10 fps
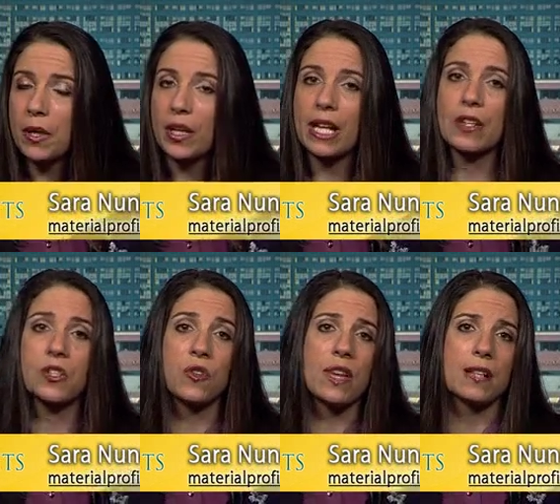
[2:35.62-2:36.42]
billion in
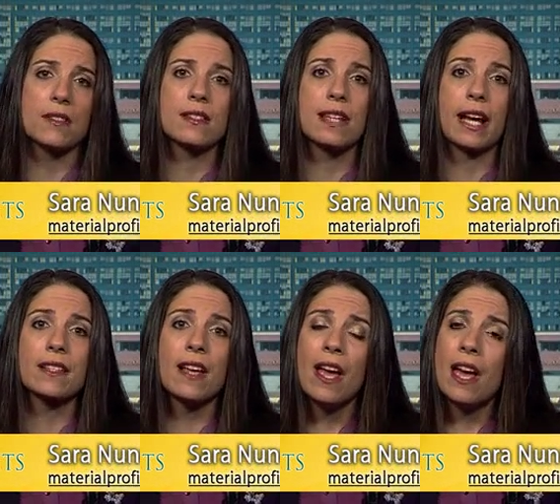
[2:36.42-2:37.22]

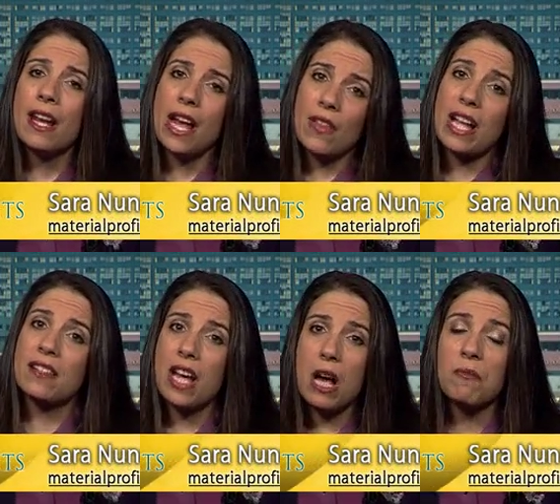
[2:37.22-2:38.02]
2006. Now,
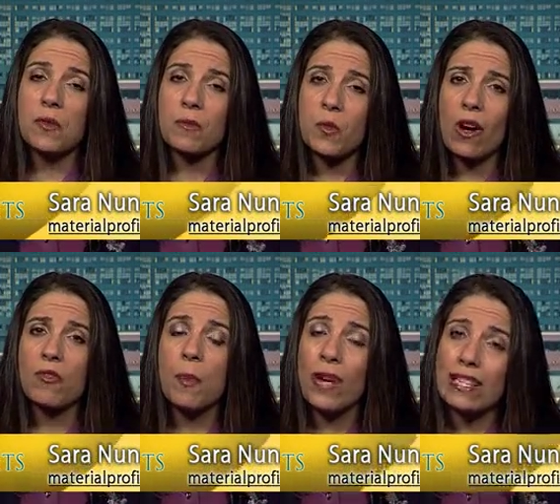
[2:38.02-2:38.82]
that's up from
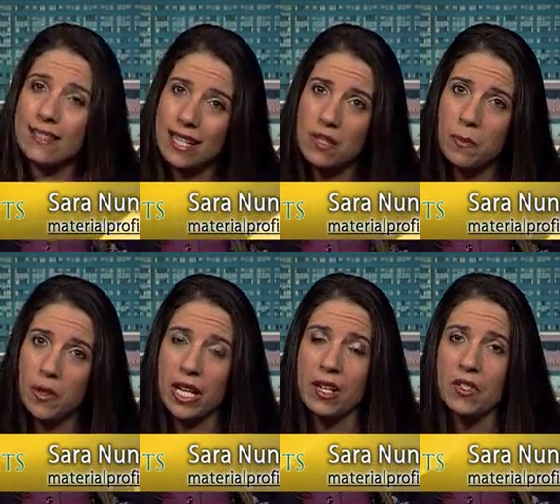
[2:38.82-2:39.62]
$12.6
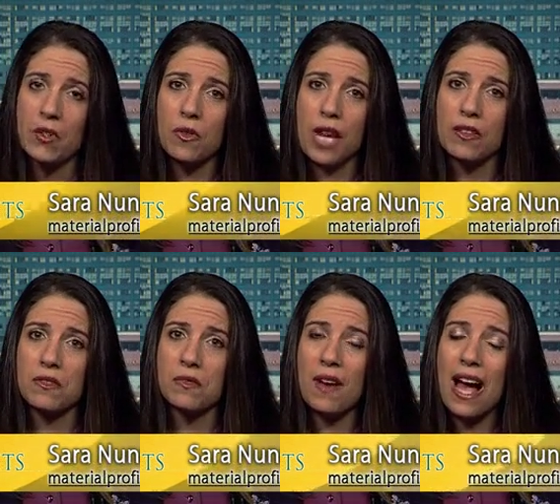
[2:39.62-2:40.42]
billion in
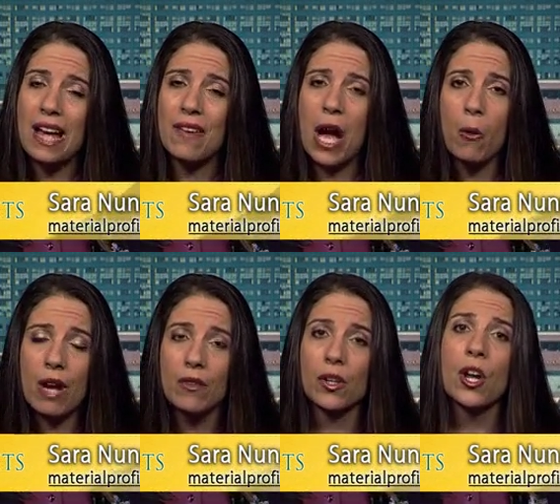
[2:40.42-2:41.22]
2005.
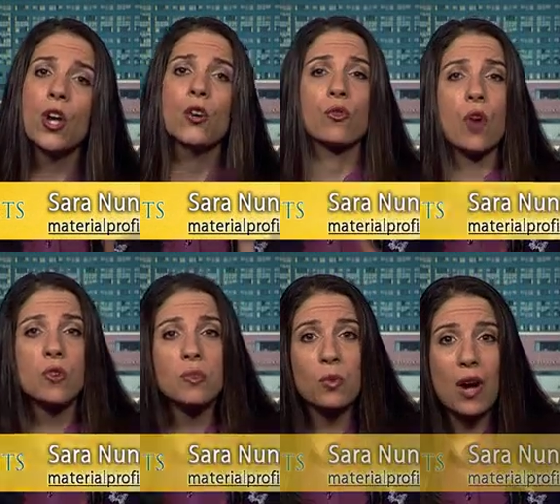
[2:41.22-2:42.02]
However,
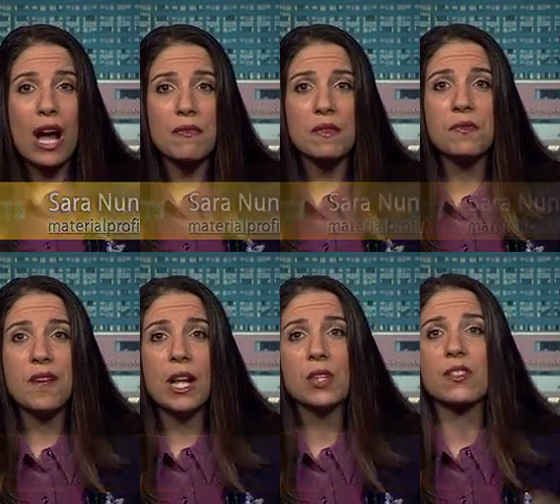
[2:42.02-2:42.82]
gross profit
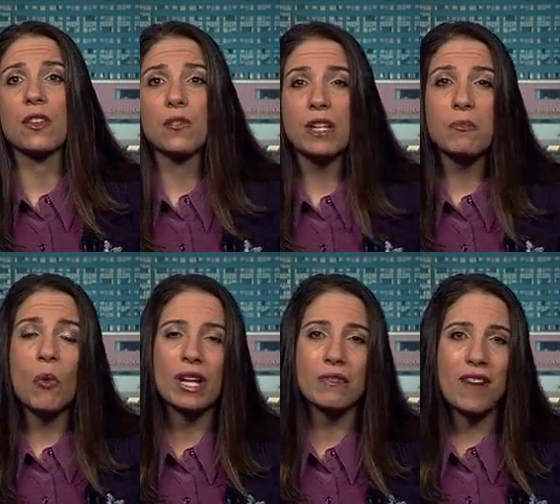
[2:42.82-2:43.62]
fell to
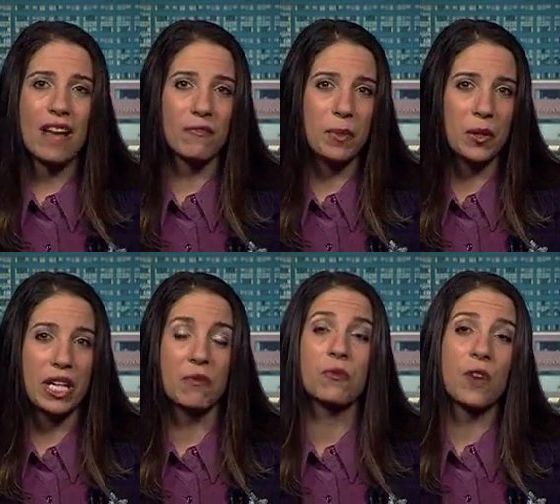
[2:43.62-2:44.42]
$3.5
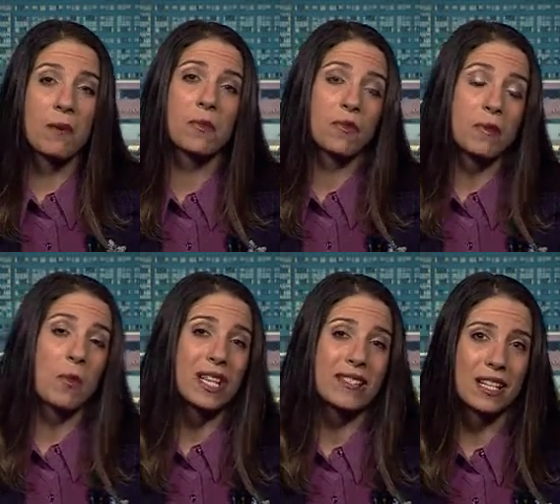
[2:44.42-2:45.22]
billion from
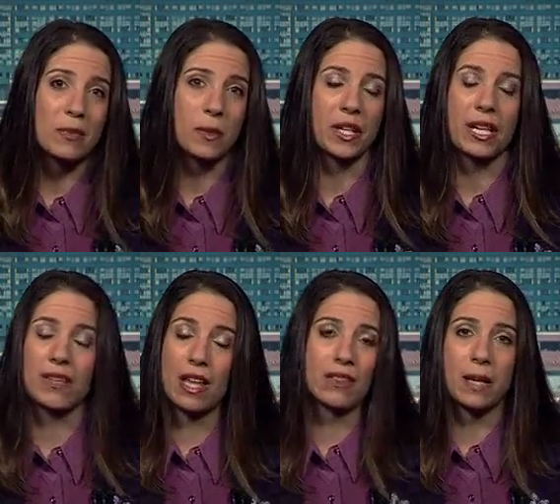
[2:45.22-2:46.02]
$3.6 billion
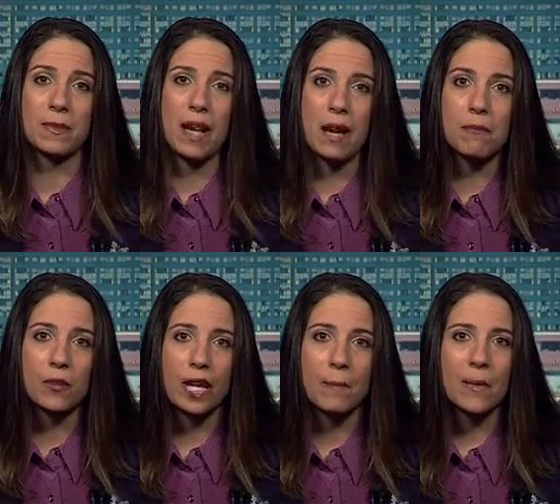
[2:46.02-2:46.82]
in that same time
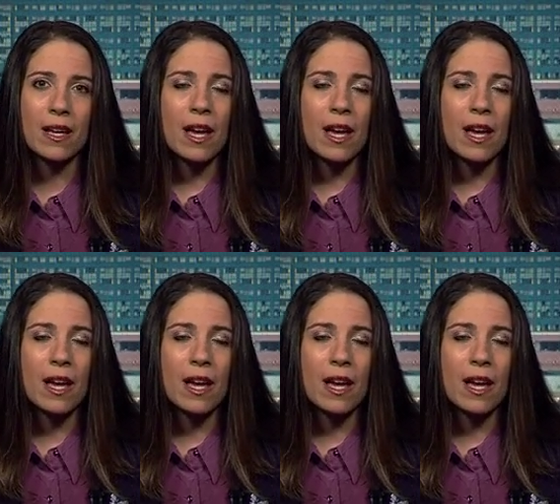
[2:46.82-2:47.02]
frame.